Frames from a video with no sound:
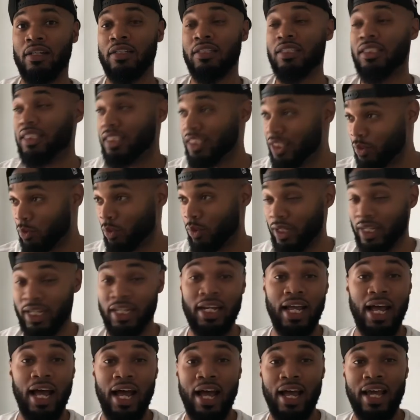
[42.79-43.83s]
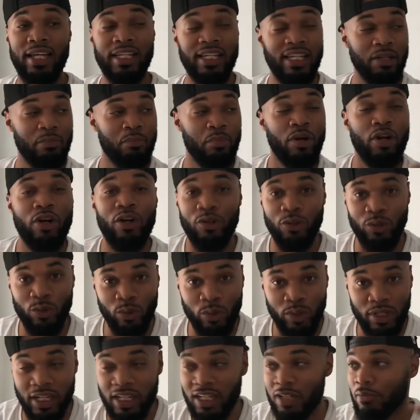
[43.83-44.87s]
She the one get high and get
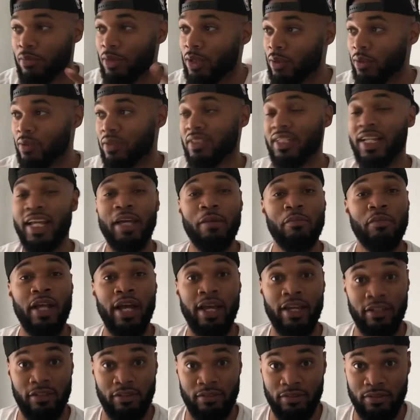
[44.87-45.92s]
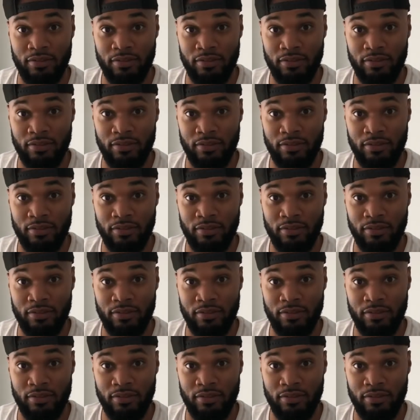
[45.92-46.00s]
paranoid in the middle of the damn night.